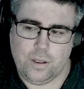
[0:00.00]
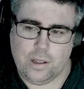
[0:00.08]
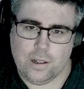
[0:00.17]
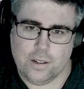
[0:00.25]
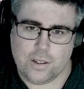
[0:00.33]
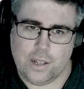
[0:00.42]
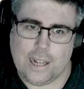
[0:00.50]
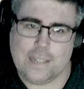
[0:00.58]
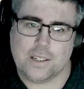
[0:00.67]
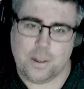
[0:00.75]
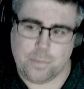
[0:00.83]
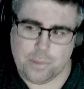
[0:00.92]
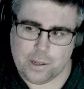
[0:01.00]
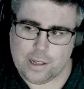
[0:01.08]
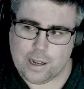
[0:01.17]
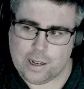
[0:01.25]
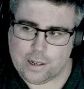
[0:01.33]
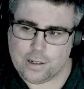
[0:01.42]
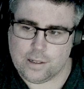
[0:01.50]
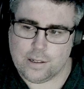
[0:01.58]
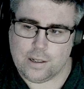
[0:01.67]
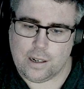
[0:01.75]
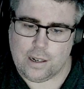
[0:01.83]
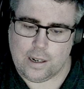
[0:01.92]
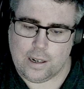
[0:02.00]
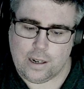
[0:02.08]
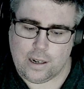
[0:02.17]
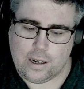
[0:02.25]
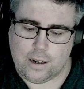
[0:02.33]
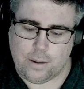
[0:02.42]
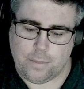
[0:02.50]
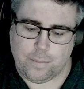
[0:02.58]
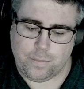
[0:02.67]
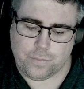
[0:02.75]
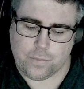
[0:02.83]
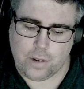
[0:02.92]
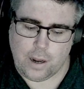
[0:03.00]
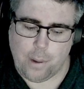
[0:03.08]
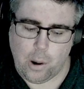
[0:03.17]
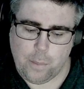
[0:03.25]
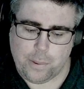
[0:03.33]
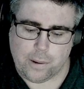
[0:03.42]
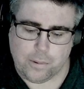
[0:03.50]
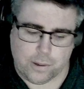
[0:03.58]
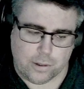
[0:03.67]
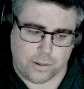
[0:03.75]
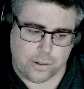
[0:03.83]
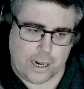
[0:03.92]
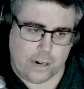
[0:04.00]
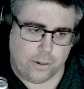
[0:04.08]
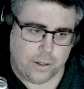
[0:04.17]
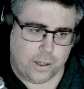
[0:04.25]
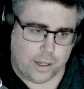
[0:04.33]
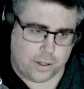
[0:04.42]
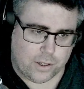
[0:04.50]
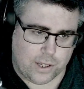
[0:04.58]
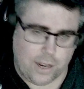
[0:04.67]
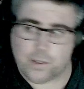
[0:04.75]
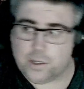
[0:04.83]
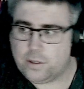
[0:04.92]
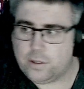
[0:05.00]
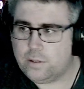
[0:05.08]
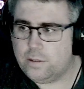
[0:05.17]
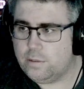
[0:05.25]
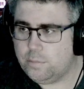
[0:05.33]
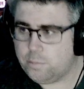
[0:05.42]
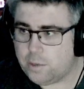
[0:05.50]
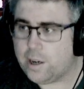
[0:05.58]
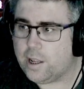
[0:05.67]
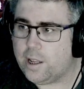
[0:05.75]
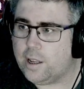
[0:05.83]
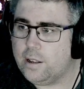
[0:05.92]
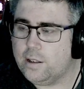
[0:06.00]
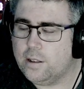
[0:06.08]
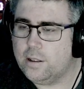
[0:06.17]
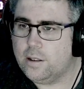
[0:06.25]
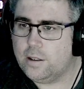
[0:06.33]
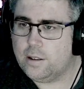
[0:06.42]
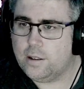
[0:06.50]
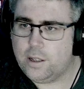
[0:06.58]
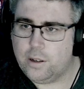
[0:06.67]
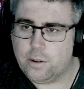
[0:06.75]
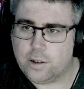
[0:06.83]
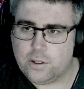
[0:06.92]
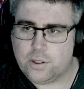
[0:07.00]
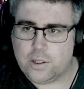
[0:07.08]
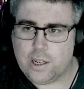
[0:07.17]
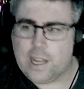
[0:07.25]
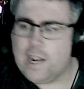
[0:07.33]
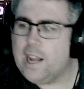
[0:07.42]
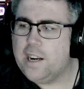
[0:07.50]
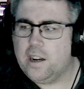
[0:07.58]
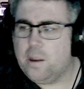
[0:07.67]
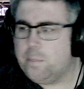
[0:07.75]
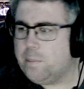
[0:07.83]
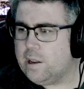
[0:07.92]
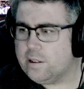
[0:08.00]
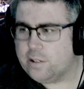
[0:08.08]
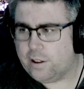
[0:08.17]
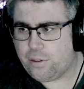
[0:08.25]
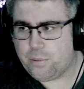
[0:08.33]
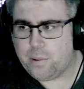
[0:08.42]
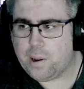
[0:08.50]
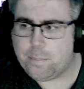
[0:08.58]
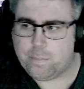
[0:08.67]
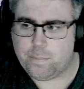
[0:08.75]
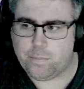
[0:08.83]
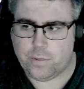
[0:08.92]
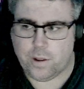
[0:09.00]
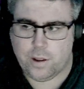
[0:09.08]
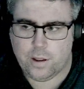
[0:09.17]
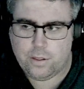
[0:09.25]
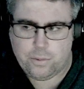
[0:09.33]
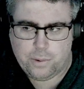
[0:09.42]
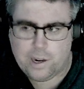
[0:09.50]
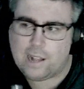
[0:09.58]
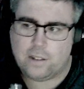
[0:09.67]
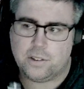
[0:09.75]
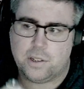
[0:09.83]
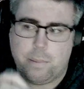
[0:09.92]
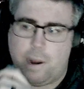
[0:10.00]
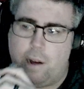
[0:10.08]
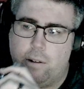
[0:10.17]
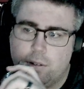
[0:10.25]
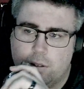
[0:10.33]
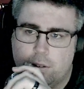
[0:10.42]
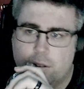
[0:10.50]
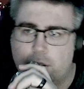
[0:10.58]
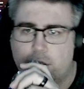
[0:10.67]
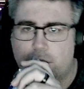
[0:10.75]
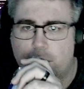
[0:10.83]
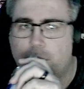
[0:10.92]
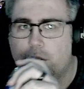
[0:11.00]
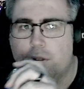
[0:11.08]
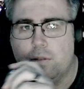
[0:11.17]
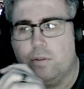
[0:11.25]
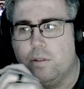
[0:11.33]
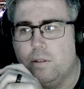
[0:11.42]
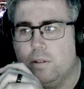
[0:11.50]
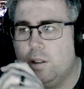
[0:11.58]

so that's something that I'm hoping will not only like save us money, because like it ended up being like $3 a pound or something for